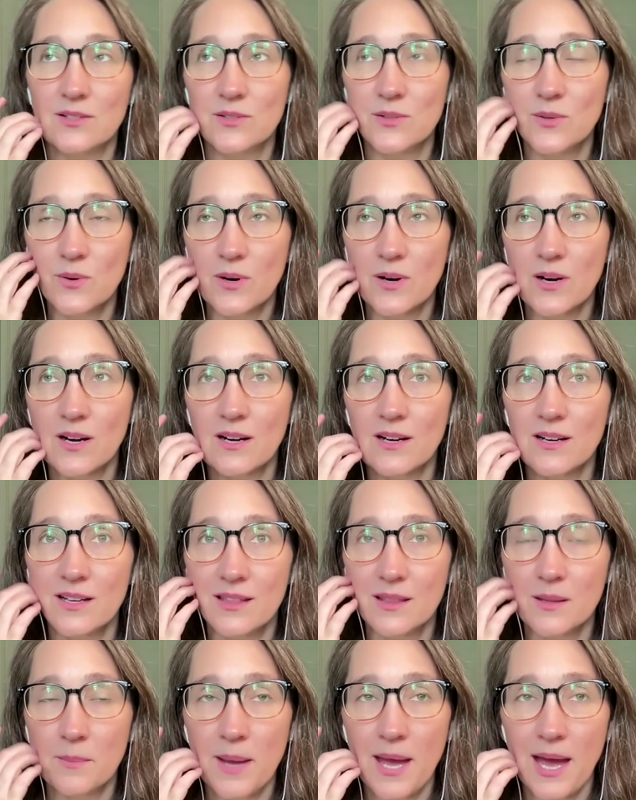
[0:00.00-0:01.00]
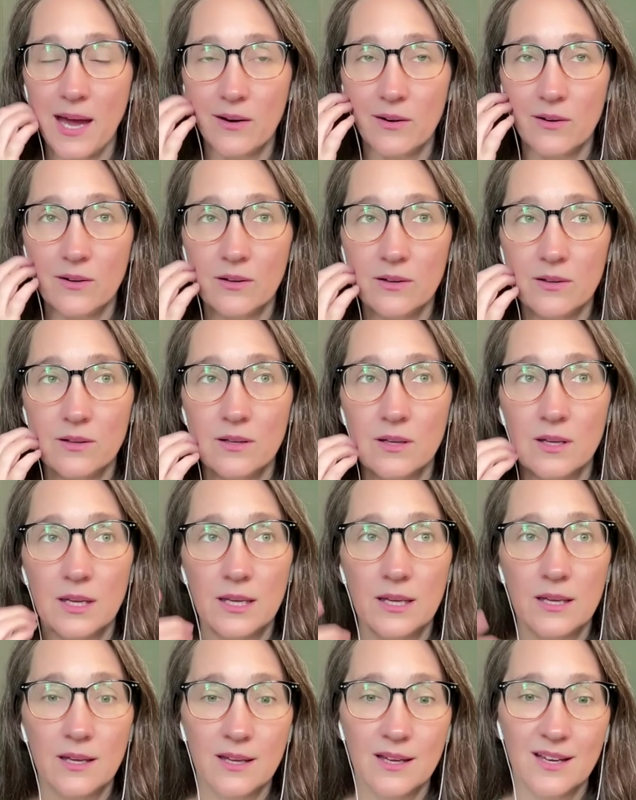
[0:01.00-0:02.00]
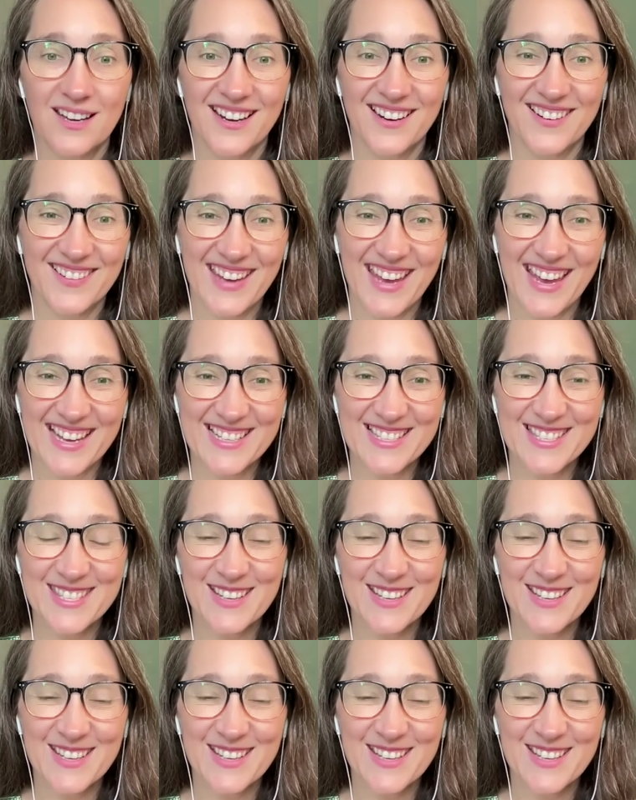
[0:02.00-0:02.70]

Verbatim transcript: his door in the paddle. Okay,